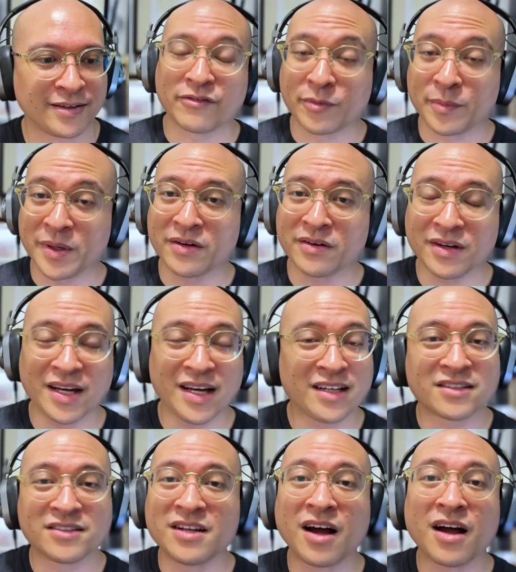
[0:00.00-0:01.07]
And from here,
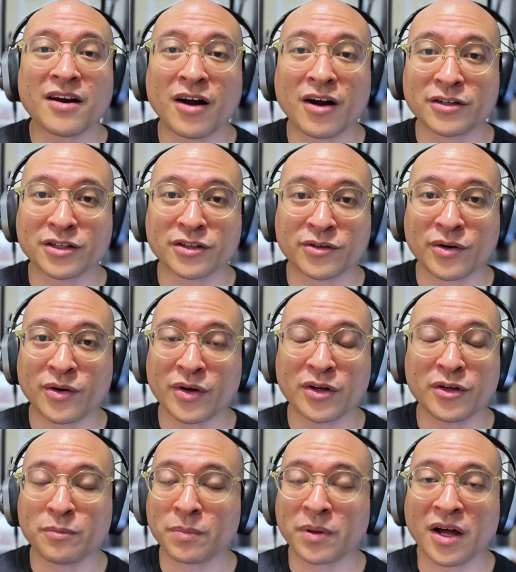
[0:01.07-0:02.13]
it's not hard to throw a
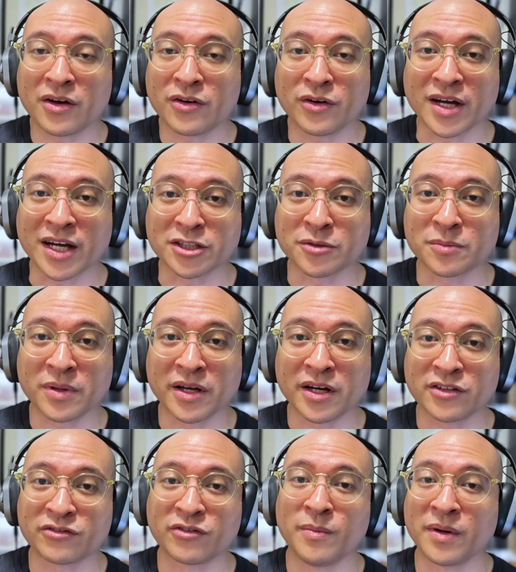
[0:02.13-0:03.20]
good plot hook at your
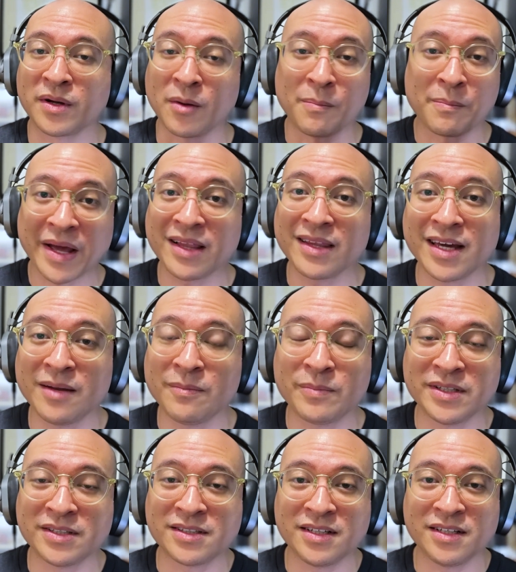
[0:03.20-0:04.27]
players from a compelling
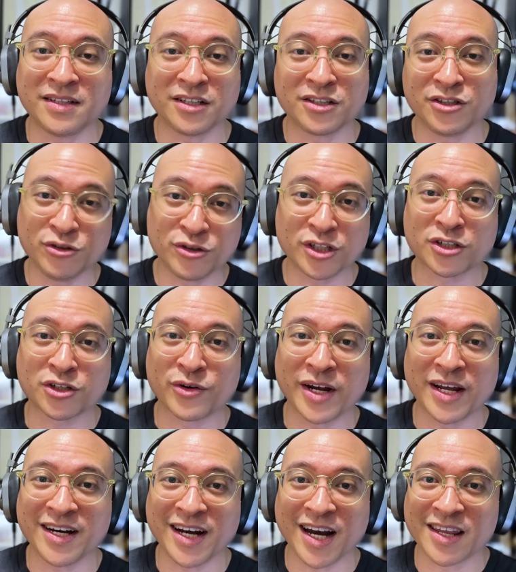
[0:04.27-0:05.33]
NPC that you just
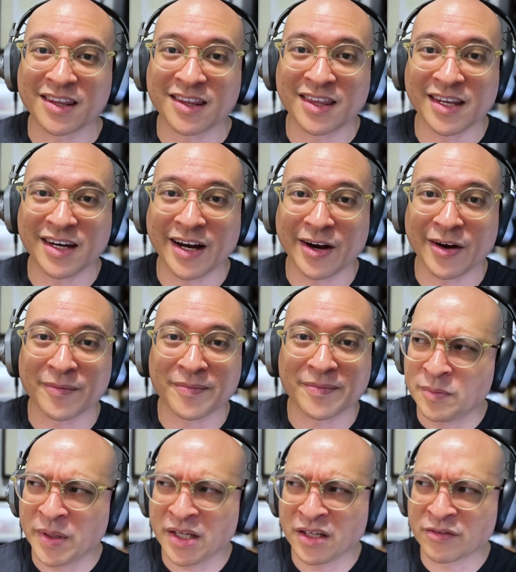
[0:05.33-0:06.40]
created out of thin air.
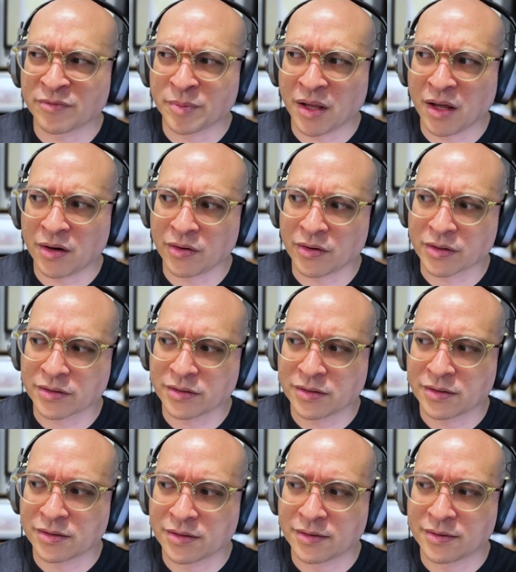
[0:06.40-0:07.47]
Speaking of plot hooks,